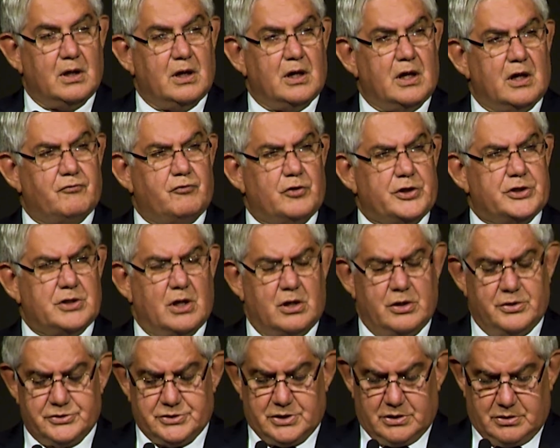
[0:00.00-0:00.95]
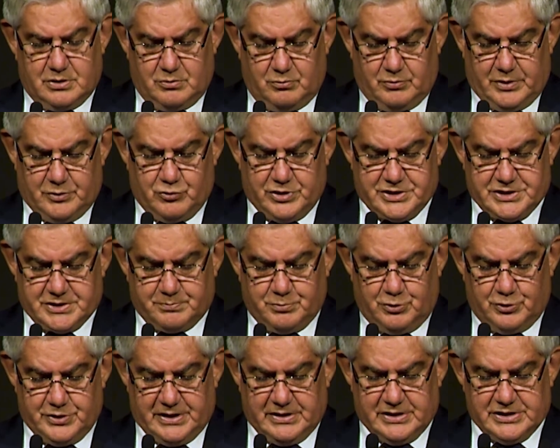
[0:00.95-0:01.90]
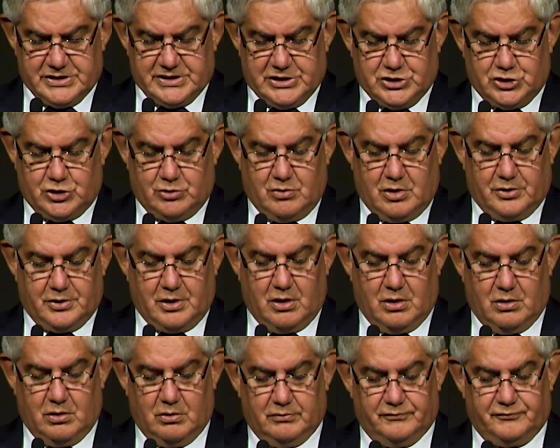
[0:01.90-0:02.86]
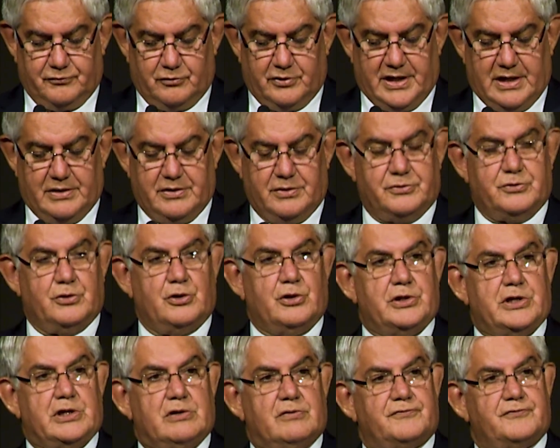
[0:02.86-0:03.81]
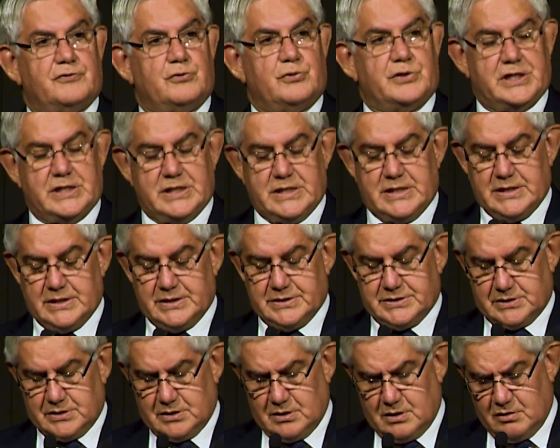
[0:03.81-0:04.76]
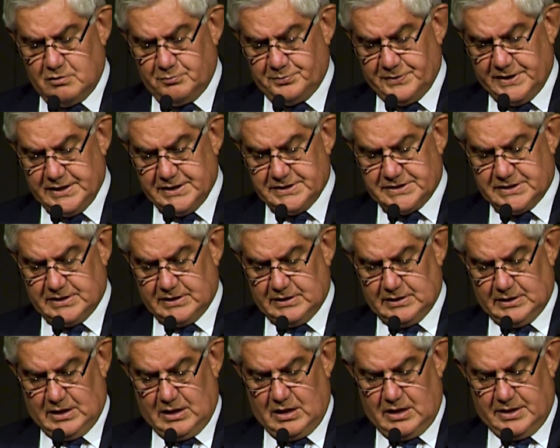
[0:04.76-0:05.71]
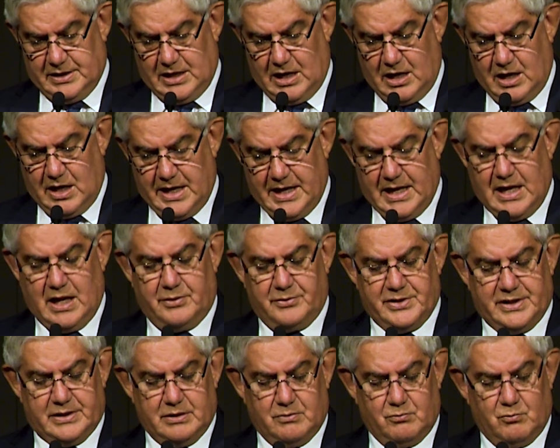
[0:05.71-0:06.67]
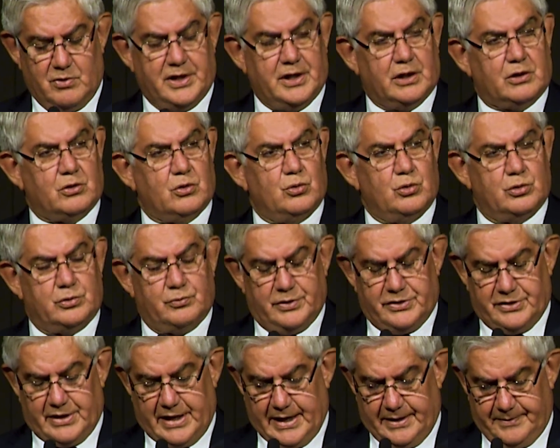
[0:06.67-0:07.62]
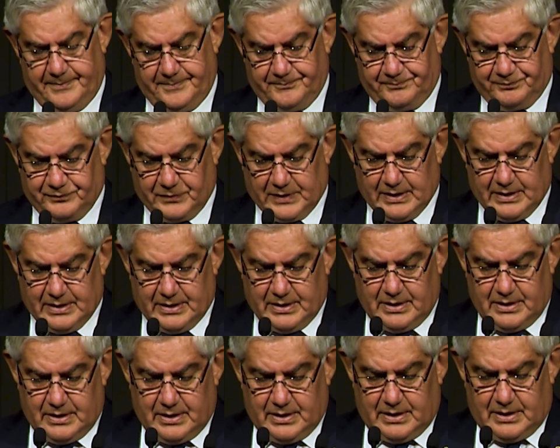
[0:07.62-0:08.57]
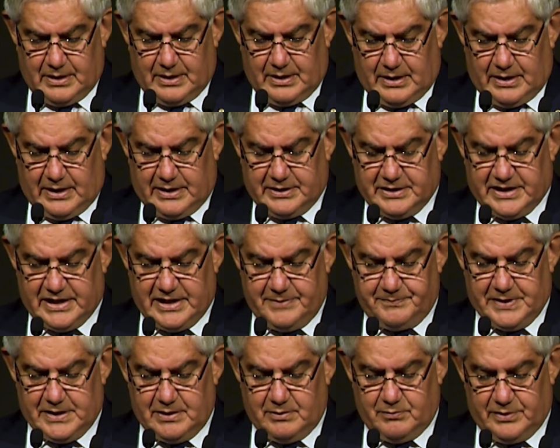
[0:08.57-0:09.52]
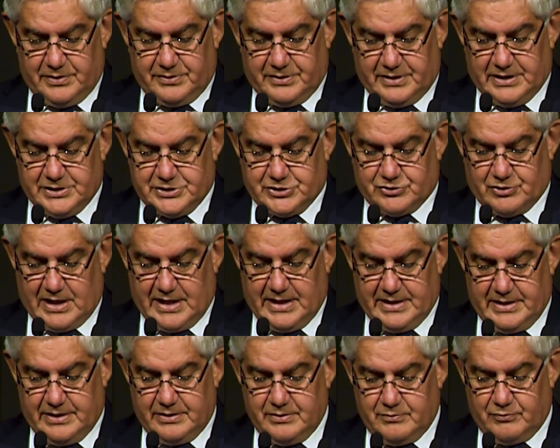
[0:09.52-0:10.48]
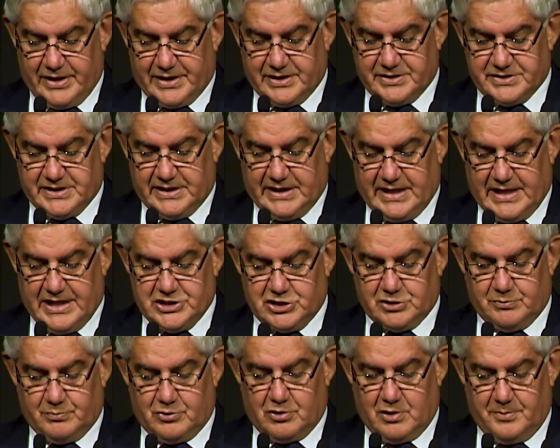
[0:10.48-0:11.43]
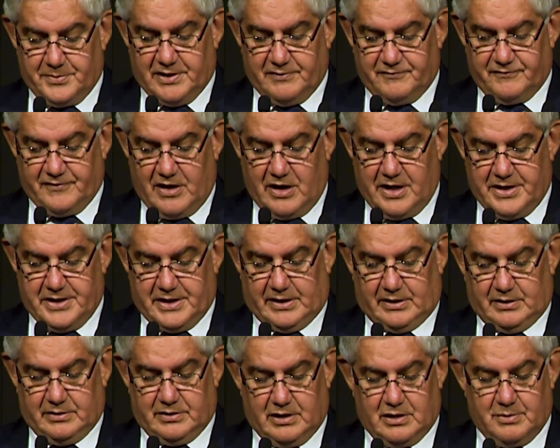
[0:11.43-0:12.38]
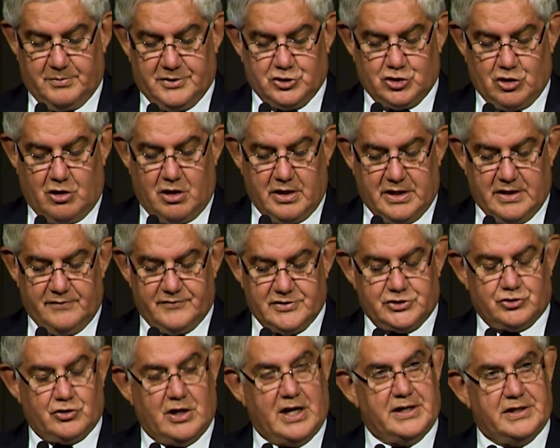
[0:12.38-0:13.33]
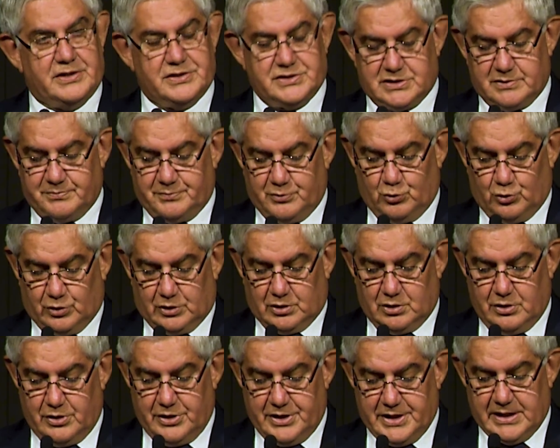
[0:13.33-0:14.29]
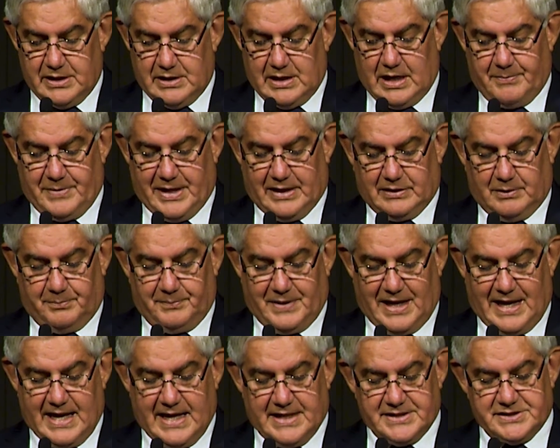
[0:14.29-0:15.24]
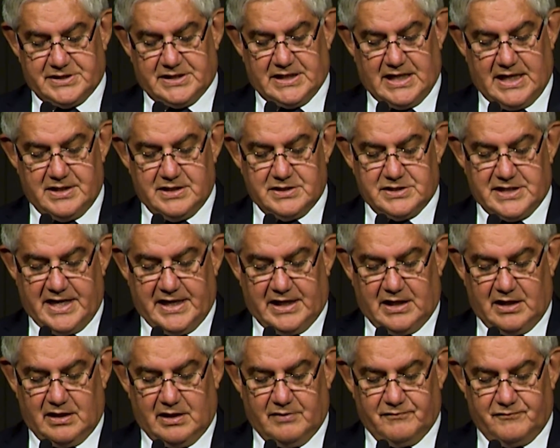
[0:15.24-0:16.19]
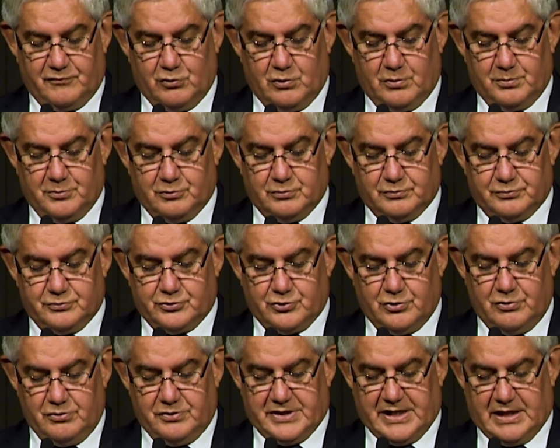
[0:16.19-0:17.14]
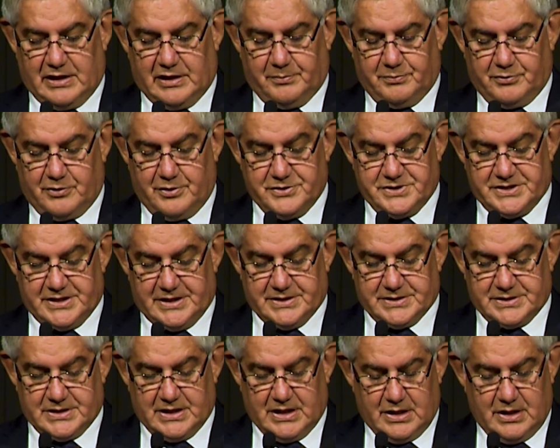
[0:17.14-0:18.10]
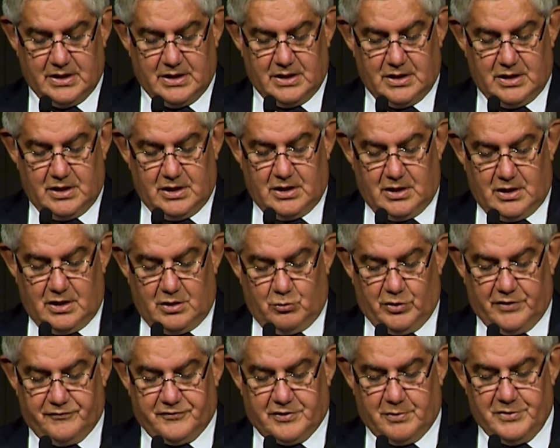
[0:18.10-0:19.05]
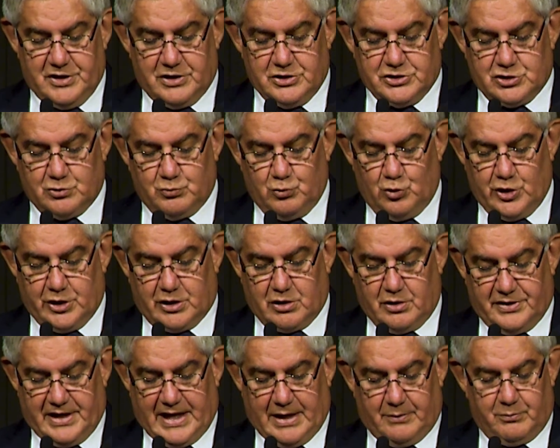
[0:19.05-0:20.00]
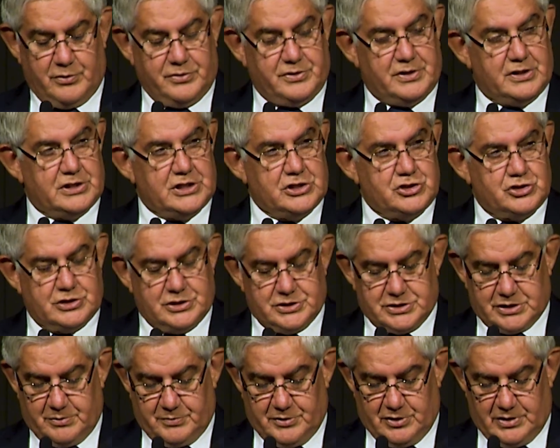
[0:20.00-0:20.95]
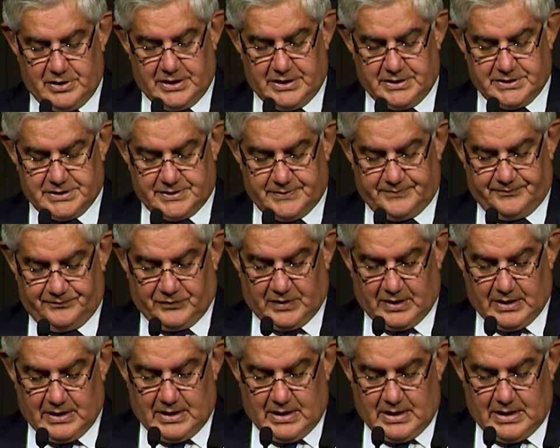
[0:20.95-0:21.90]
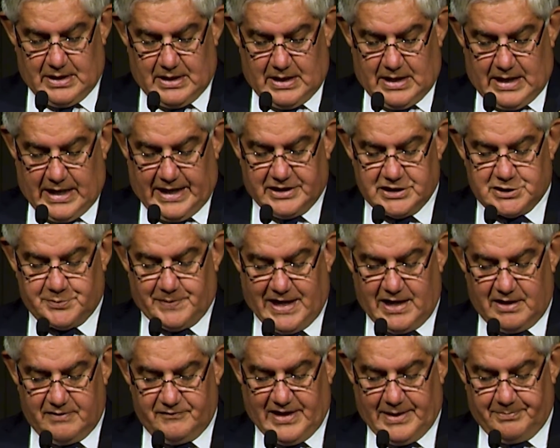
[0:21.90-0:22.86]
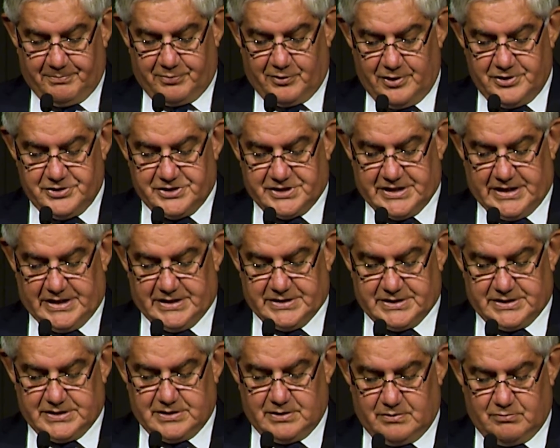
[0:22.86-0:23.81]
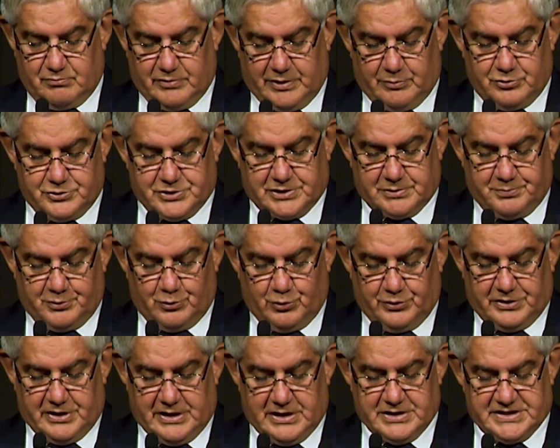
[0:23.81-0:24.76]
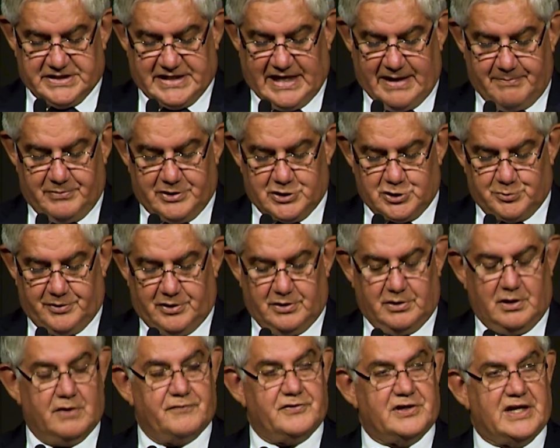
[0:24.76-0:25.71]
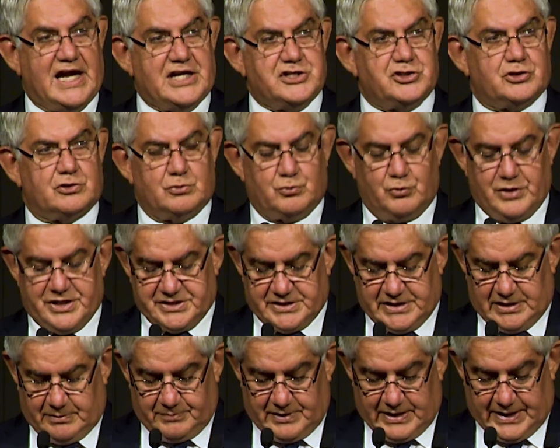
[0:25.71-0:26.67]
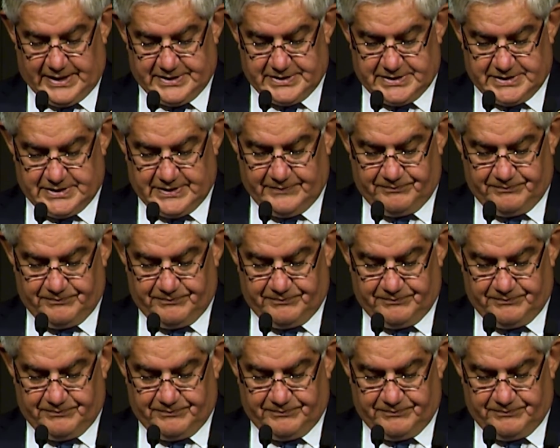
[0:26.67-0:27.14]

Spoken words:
If we don't, we risk putting this issue on hold for another 30 or 40 years, and Noel Pearson and I are in one accord with that. In keeping with the Australian Reconciliation Barometer finding that a majority of Australians support learning about the past and undertaking a formal truth-telling process, we've committed to work on that with Indigenous communities. And as part of that process, we will support the establishment of a national resting place.